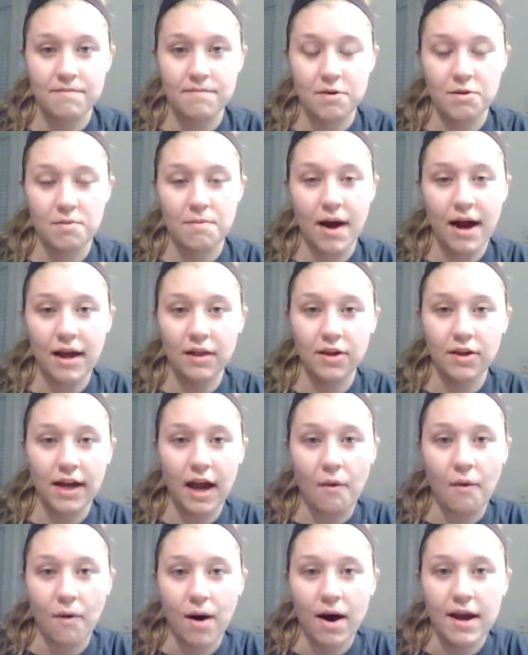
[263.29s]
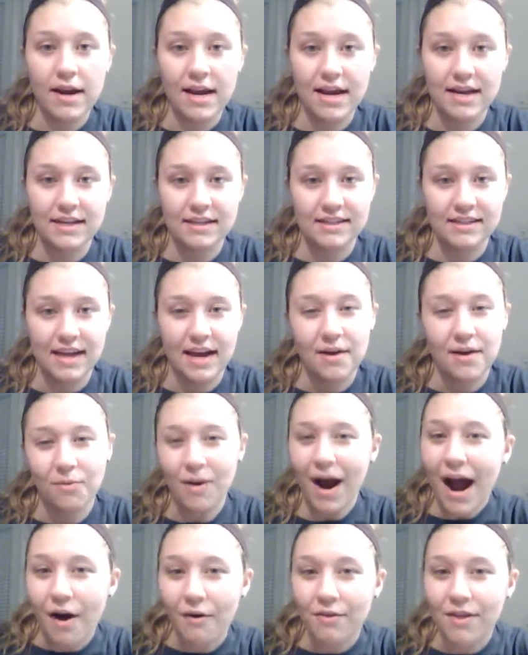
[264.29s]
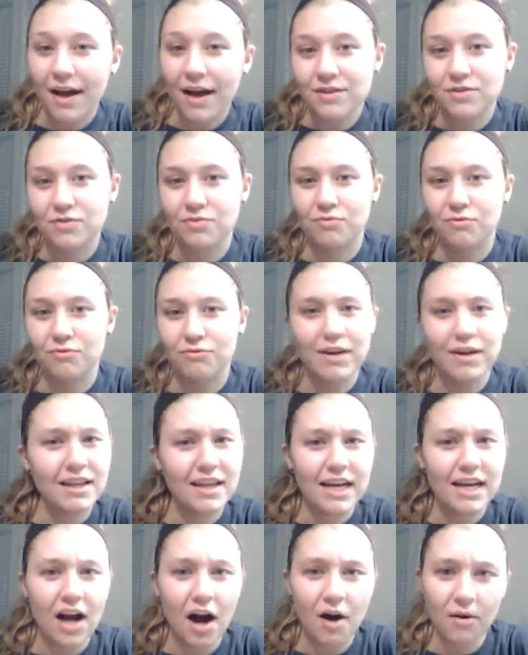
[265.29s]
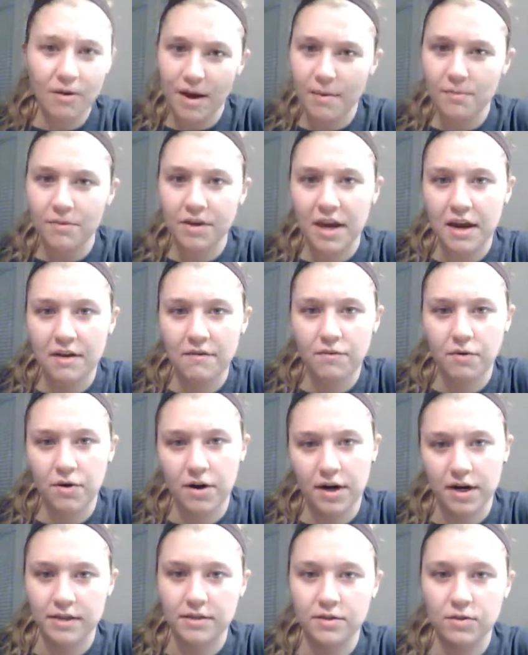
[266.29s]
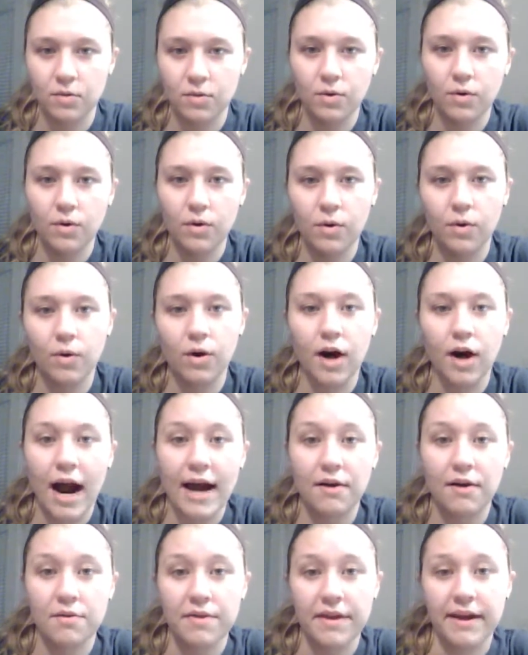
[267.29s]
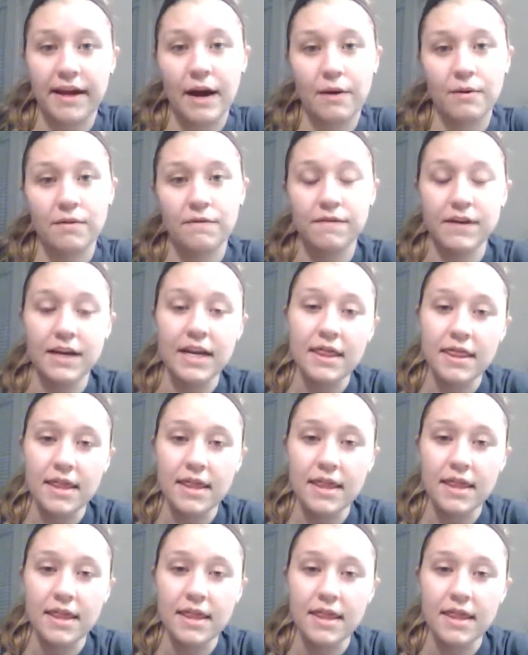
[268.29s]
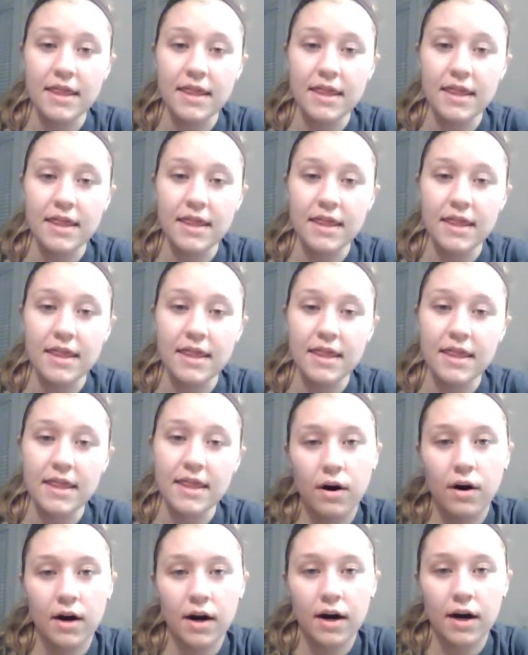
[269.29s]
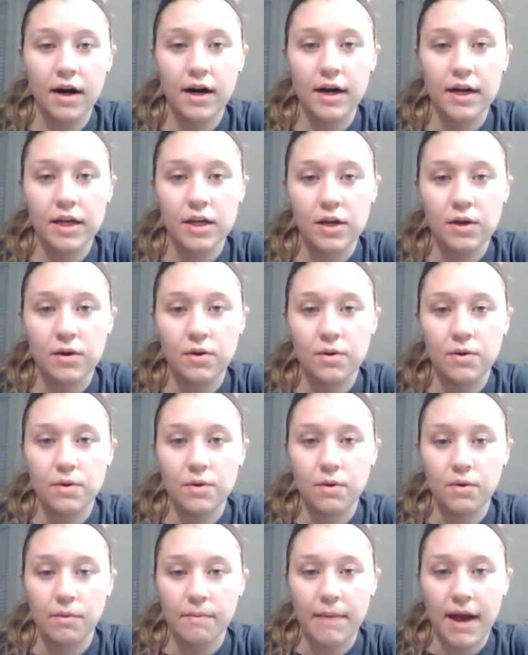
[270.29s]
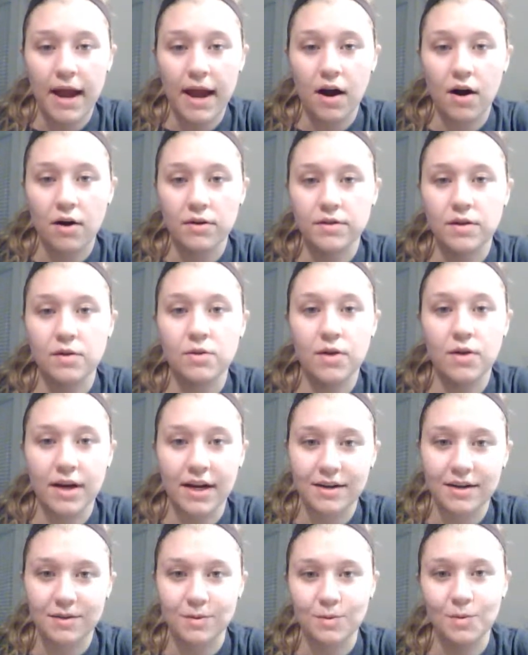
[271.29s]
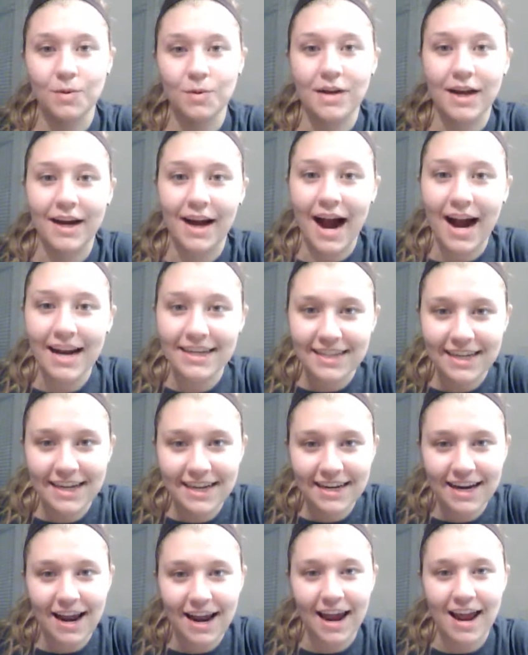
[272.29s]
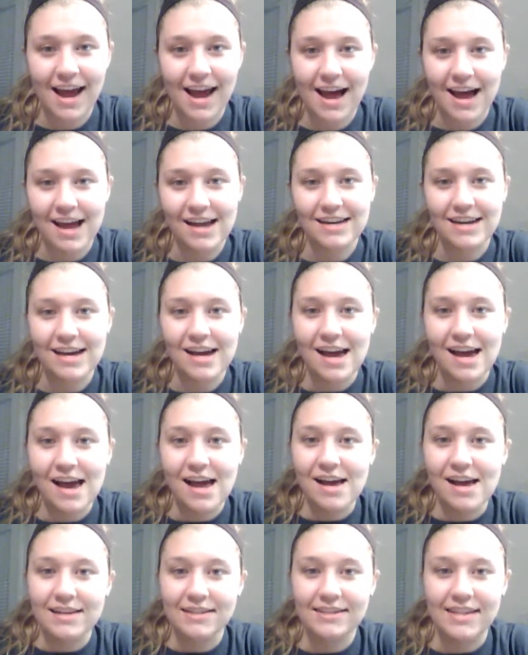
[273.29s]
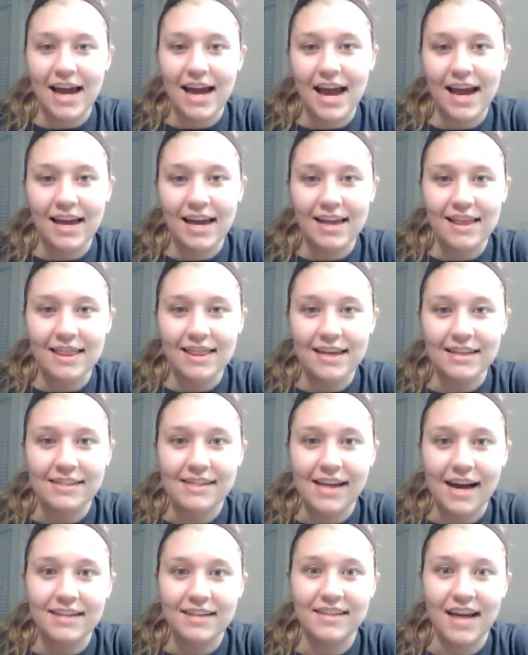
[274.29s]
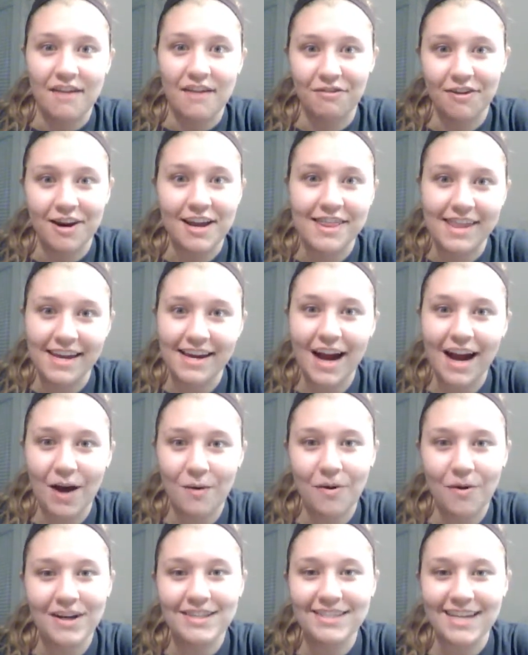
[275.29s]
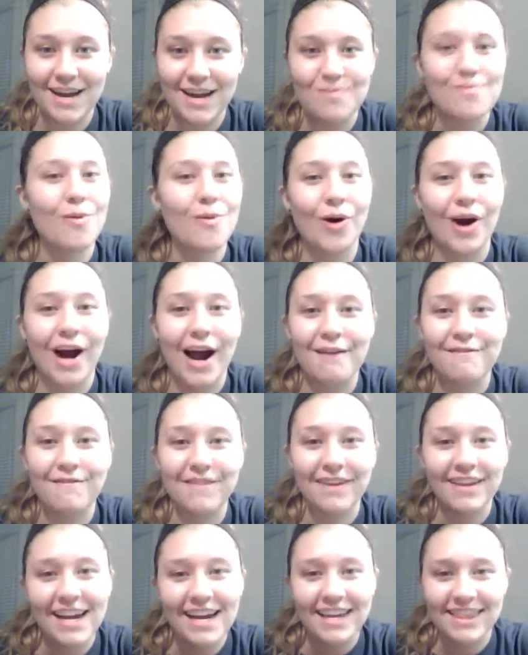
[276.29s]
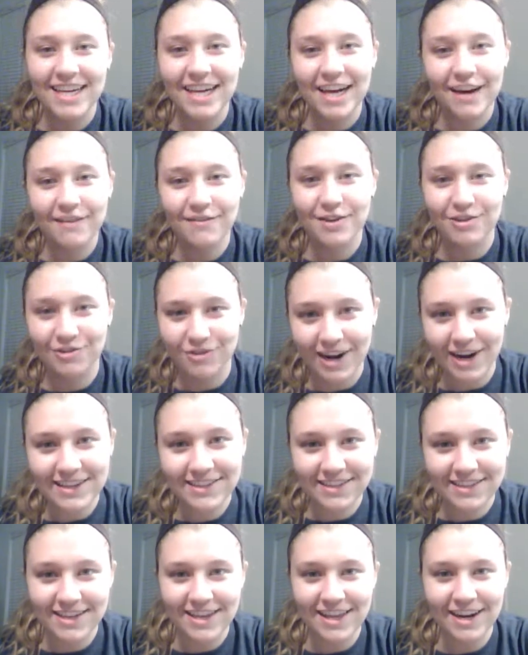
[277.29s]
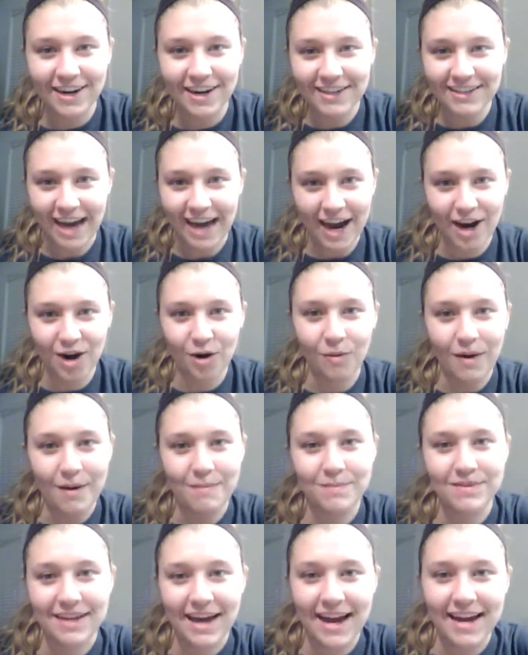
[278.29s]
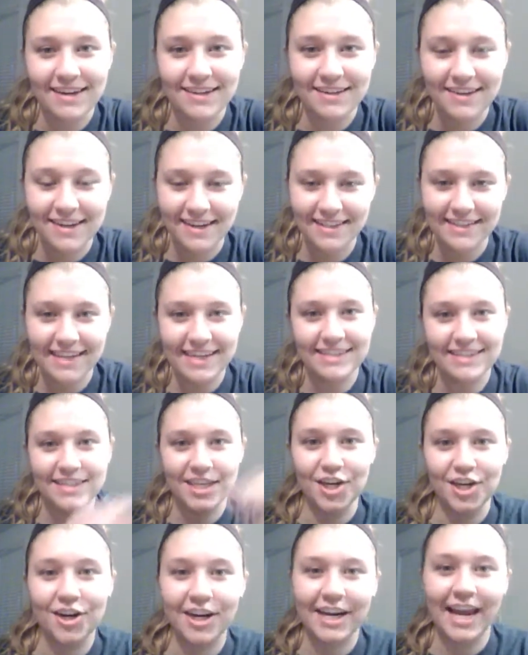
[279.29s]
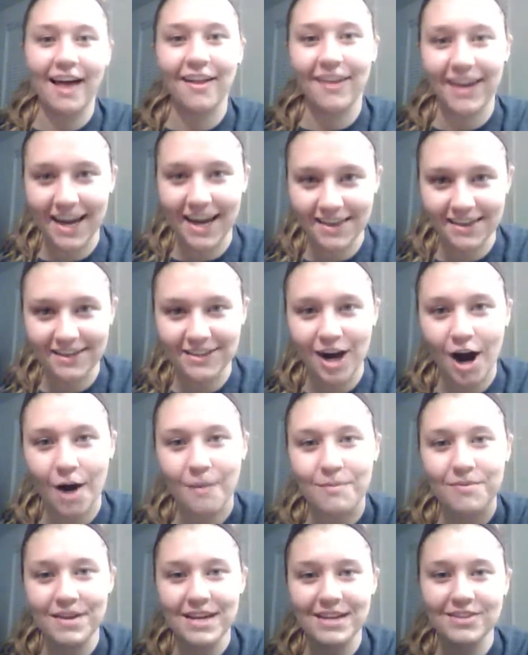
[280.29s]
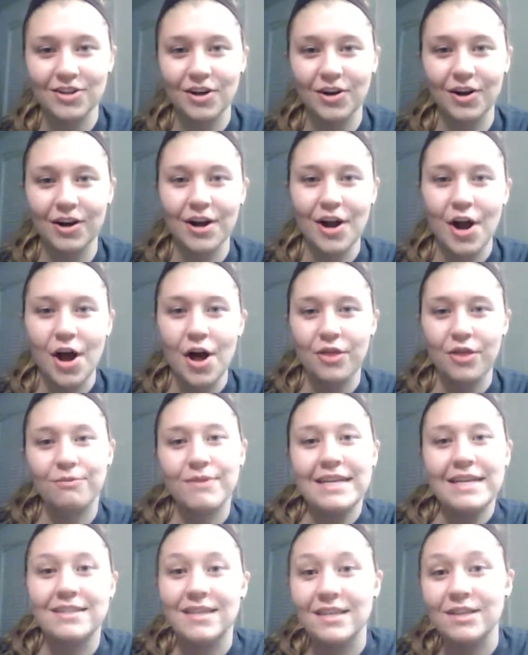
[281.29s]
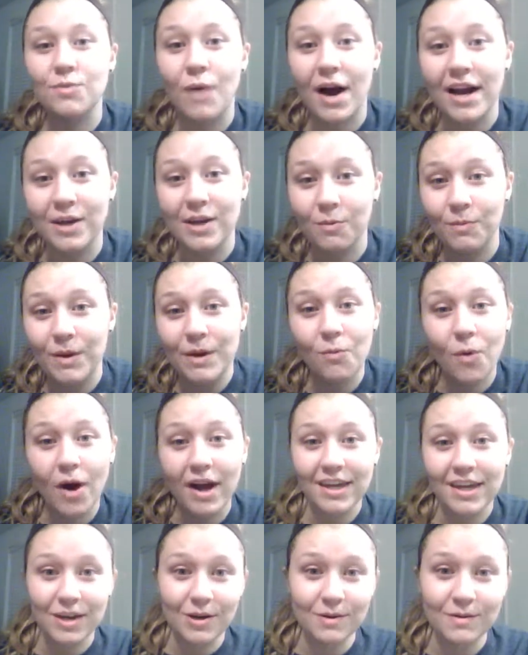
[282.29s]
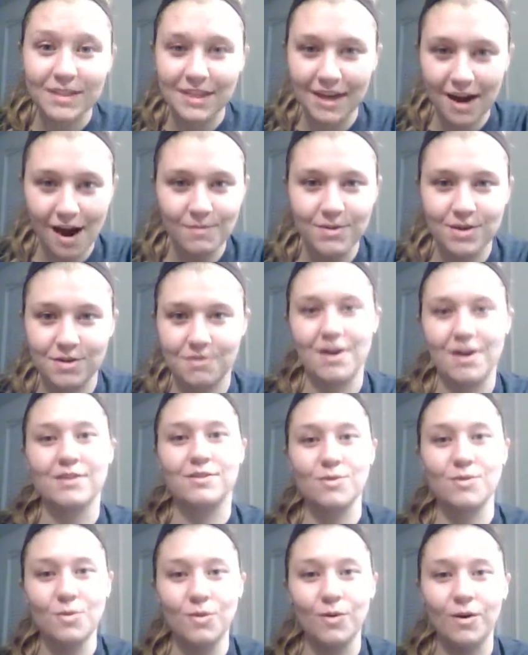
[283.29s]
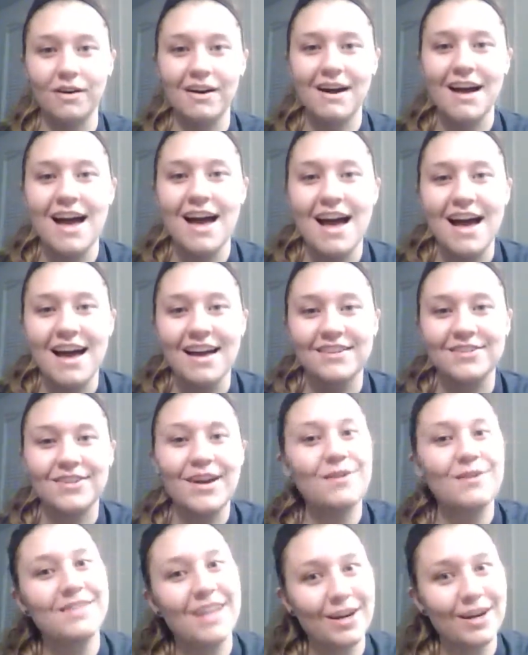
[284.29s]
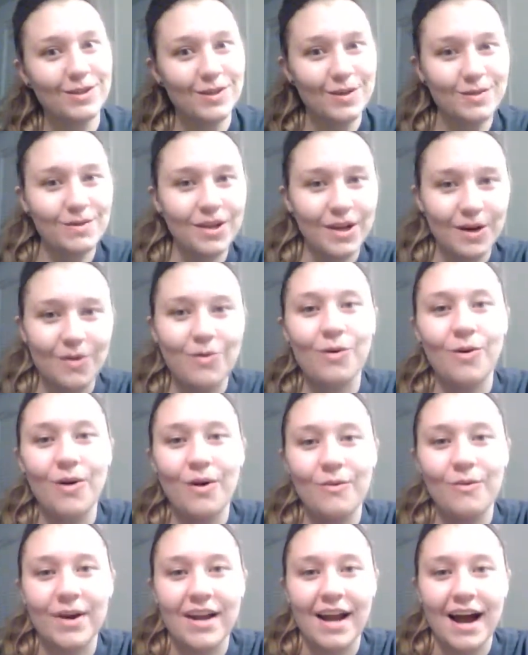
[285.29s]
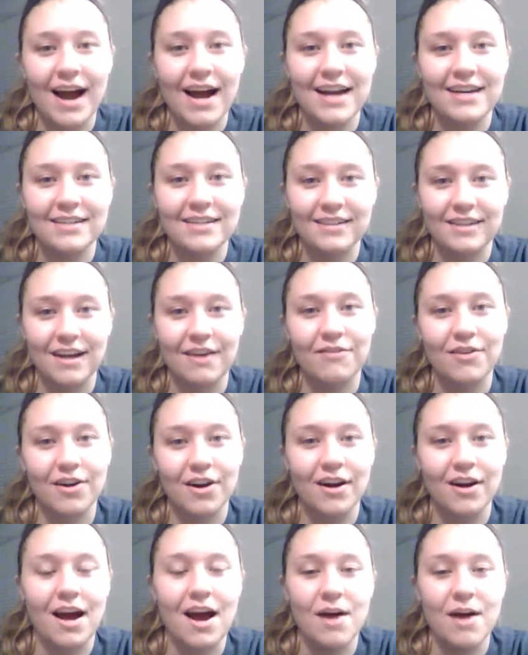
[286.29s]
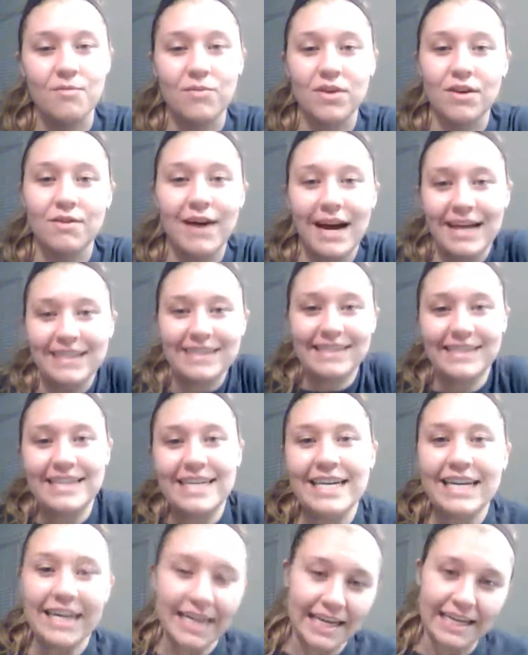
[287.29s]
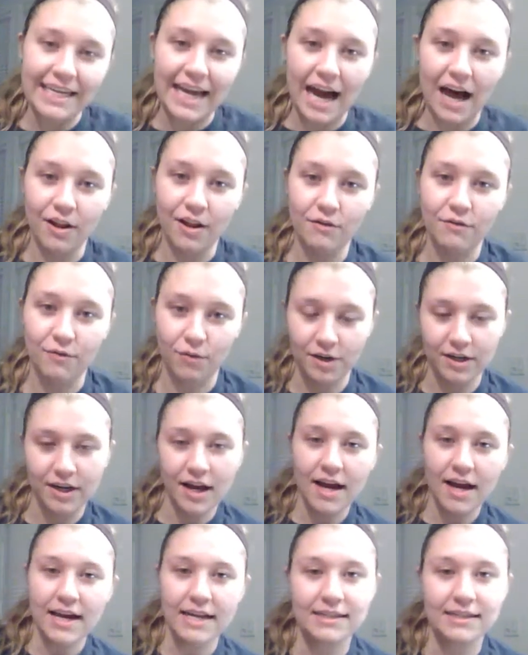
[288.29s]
You might look at one and say, wow, that's really not what I'm looking for in a school, or I don't think I would fit in there. Or you may also look at a school like I did and say, this has everything I want and more. I feel like they have addressed their entire website. It says, Dear Kelly at the top. These are the reasons why we want you to come to our school. So that was actually really cool when I discovered USC in California.